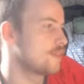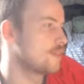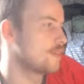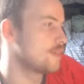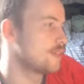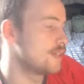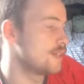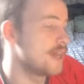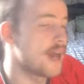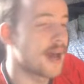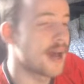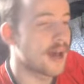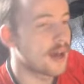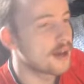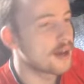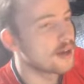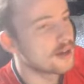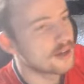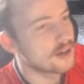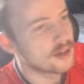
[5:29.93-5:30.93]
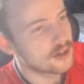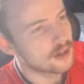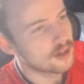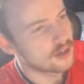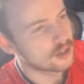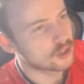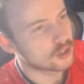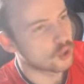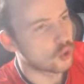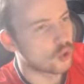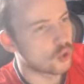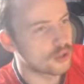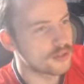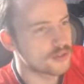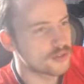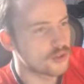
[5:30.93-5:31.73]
Yeah. Gorgon